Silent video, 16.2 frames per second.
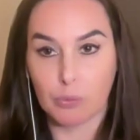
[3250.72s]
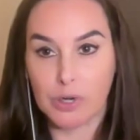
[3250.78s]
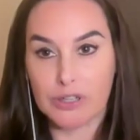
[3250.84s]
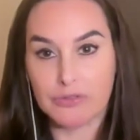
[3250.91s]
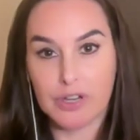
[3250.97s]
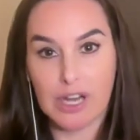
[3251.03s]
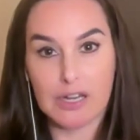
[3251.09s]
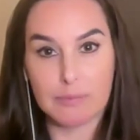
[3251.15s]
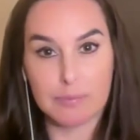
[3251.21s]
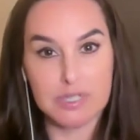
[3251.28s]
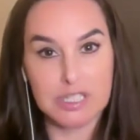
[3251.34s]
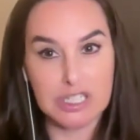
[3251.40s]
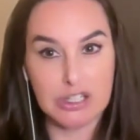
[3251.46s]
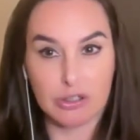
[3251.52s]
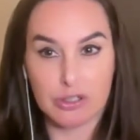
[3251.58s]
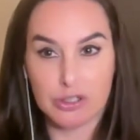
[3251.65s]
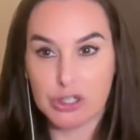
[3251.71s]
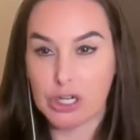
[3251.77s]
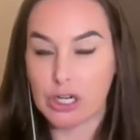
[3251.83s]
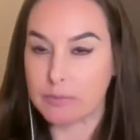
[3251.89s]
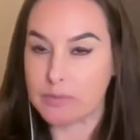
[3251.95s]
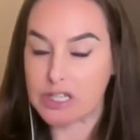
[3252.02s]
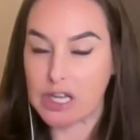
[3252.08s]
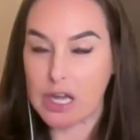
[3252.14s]
where you've got particular
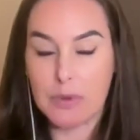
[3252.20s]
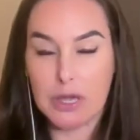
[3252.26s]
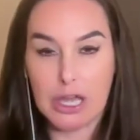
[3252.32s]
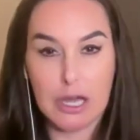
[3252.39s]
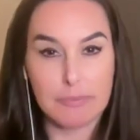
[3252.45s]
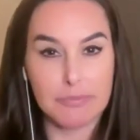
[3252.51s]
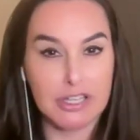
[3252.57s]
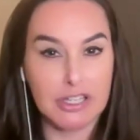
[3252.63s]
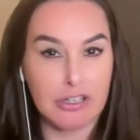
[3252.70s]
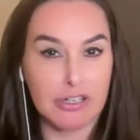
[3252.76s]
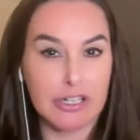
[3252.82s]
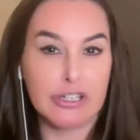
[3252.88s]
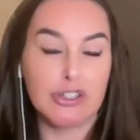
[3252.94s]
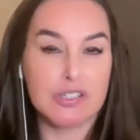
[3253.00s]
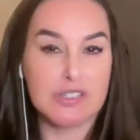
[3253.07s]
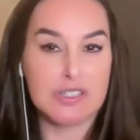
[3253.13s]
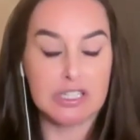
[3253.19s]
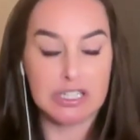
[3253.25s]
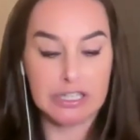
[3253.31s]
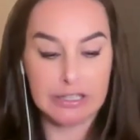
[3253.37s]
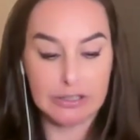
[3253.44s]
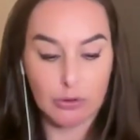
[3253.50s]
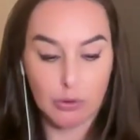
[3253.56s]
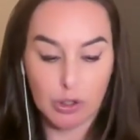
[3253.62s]
terms coming up that you're
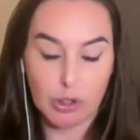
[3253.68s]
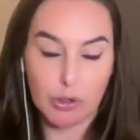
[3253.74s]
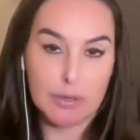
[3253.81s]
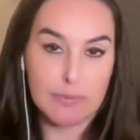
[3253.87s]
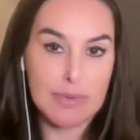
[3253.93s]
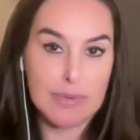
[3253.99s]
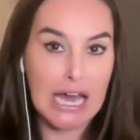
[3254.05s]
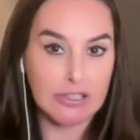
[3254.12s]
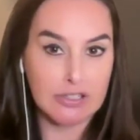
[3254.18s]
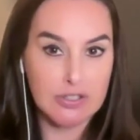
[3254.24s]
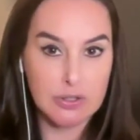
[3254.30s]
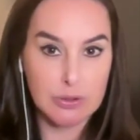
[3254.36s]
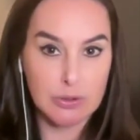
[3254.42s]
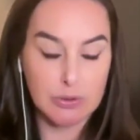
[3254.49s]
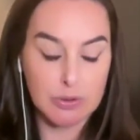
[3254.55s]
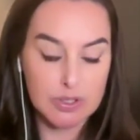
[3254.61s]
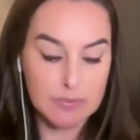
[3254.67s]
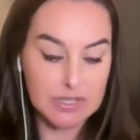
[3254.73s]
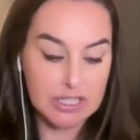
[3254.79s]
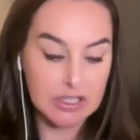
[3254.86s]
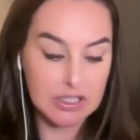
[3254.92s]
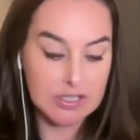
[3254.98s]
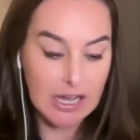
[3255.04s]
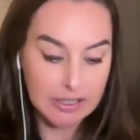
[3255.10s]
interested in, or going back to some of
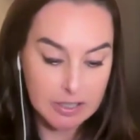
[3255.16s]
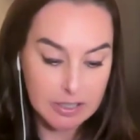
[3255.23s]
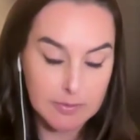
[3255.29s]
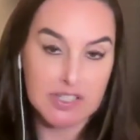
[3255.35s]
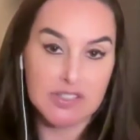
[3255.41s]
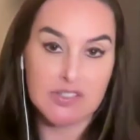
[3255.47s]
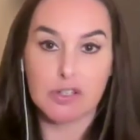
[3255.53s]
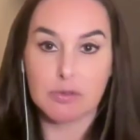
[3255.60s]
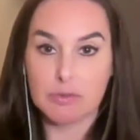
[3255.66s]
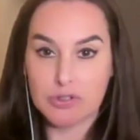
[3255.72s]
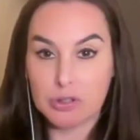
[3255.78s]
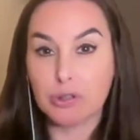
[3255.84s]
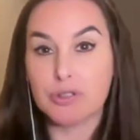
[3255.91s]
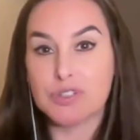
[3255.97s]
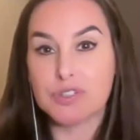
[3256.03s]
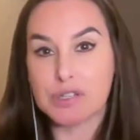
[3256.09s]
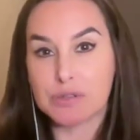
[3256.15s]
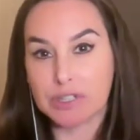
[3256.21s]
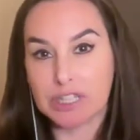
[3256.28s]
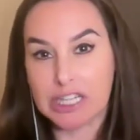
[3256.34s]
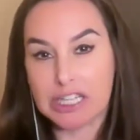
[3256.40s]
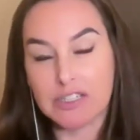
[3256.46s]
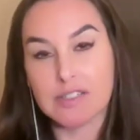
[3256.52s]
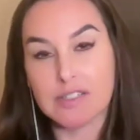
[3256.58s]
the documents that are most closely
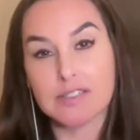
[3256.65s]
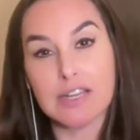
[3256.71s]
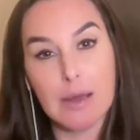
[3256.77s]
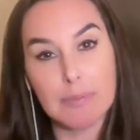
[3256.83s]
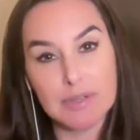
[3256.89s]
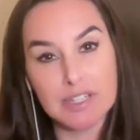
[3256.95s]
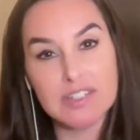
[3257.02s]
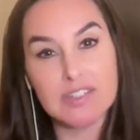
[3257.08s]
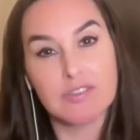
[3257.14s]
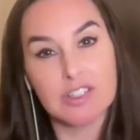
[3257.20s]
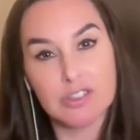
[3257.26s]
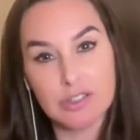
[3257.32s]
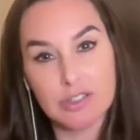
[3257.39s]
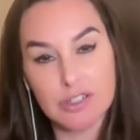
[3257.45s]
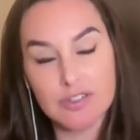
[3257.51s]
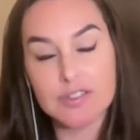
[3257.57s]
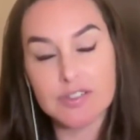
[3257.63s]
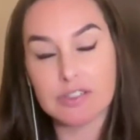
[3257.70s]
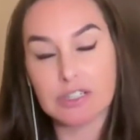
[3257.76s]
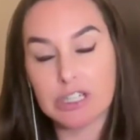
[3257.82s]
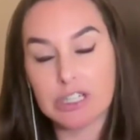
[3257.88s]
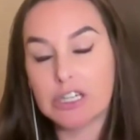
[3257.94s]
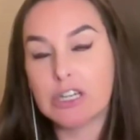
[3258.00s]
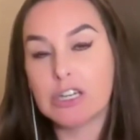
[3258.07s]
related to topics of
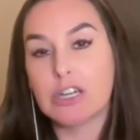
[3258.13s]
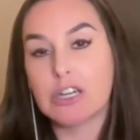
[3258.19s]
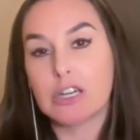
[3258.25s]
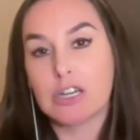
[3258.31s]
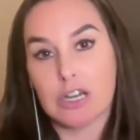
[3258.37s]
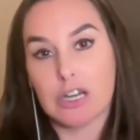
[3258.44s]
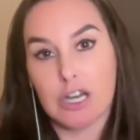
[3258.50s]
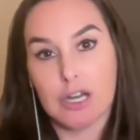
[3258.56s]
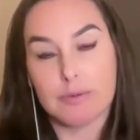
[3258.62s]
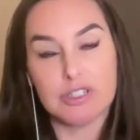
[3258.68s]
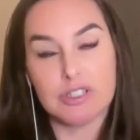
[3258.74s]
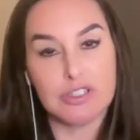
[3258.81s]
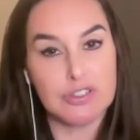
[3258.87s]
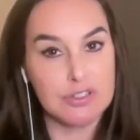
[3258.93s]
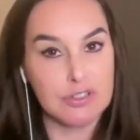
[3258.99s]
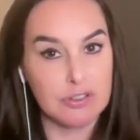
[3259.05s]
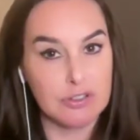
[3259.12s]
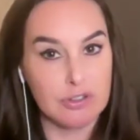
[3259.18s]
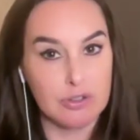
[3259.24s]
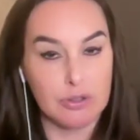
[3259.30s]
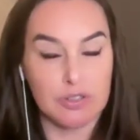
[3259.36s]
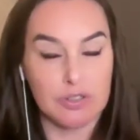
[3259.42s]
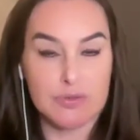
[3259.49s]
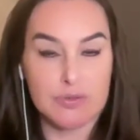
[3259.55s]
interest, and just
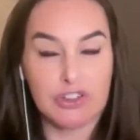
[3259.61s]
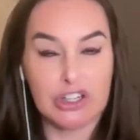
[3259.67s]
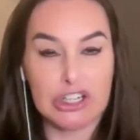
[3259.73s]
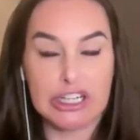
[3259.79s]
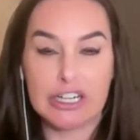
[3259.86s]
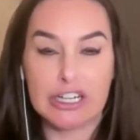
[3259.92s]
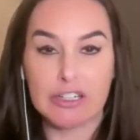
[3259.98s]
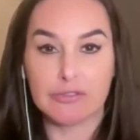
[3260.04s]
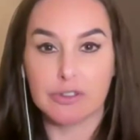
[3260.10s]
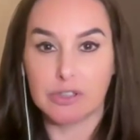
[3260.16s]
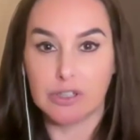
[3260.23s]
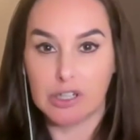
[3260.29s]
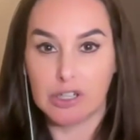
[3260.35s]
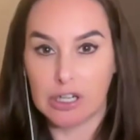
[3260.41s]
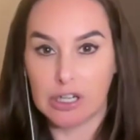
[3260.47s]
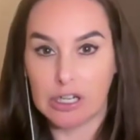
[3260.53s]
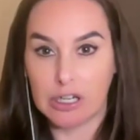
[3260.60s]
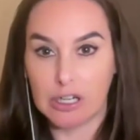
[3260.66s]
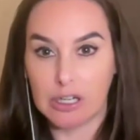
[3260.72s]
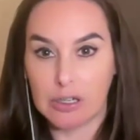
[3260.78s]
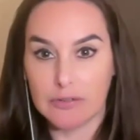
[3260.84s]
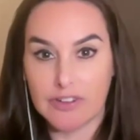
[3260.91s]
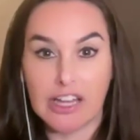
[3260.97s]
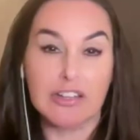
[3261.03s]
doing some very careful
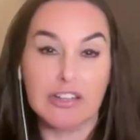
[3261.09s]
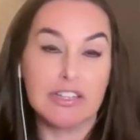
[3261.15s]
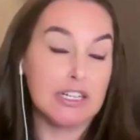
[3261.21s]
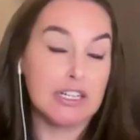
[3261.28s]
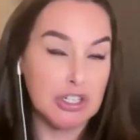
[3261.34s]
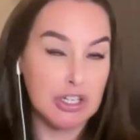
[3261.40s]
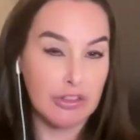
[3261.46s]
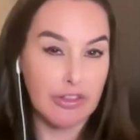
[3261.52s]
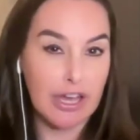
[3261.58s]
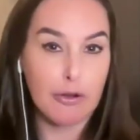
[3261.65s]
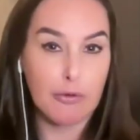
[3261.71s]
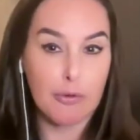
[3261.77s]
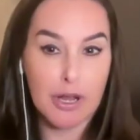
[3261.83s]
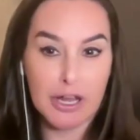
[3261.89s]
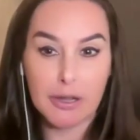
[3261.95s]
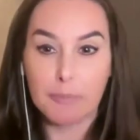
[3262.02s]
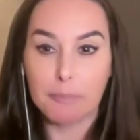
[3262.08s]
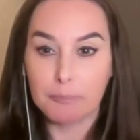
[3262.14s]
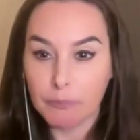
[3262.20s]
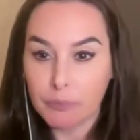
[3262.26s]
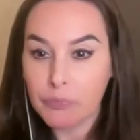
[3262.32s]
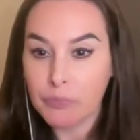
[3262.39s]
validation that way.